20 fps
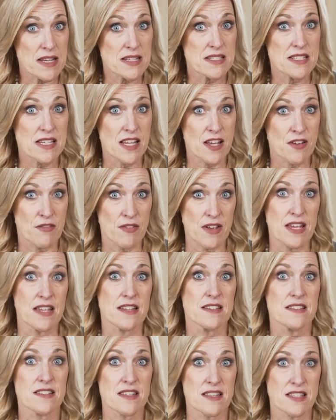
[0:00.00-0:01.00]
me to give
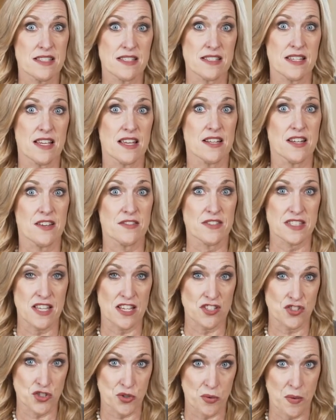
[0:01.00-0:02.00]
in to the sin of
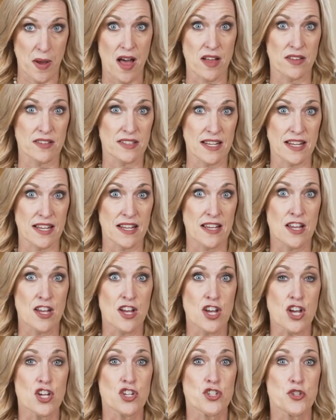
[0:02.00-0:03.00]
sensuality,
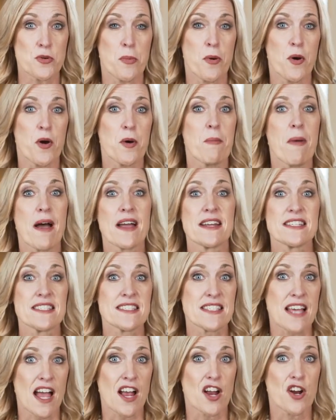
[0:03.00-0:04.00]
to put my
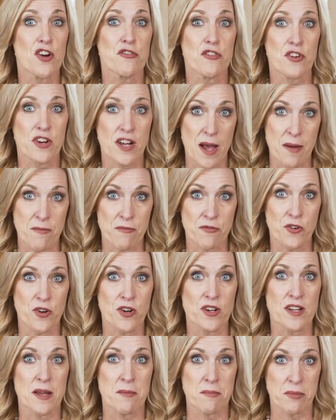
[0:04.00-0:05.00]
desire for
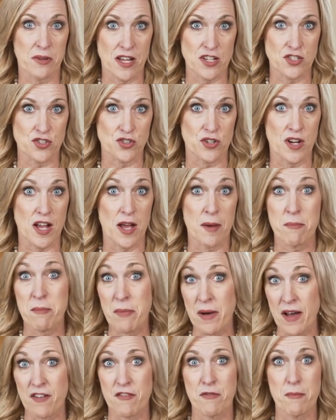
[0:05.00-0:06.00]
comfort and pleasure
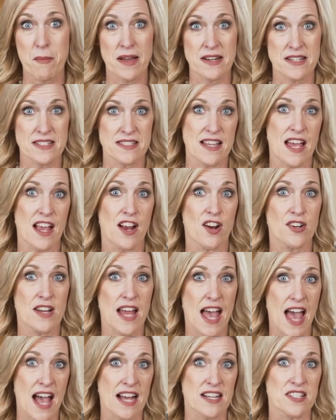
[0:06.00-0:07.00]
above my desire
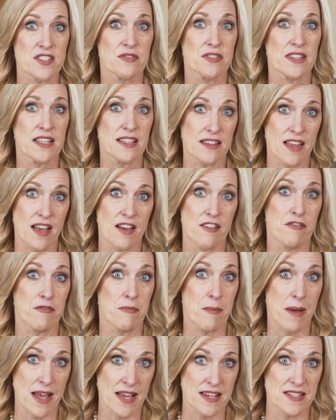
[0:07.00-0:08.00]
to actively
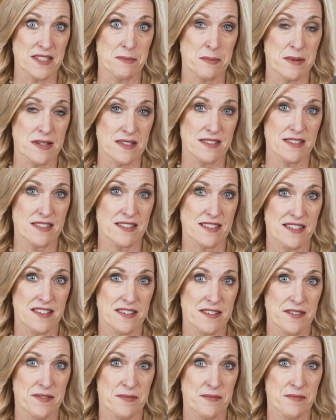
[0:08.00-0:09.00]
love my husband.
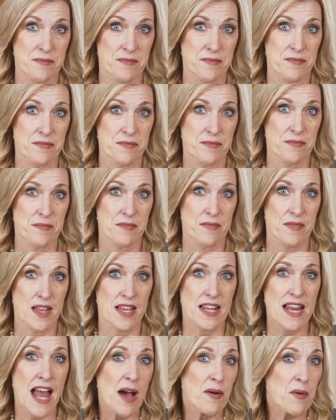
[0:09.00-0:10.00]

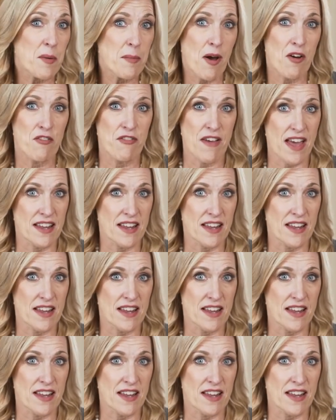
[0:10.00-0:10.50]
And how about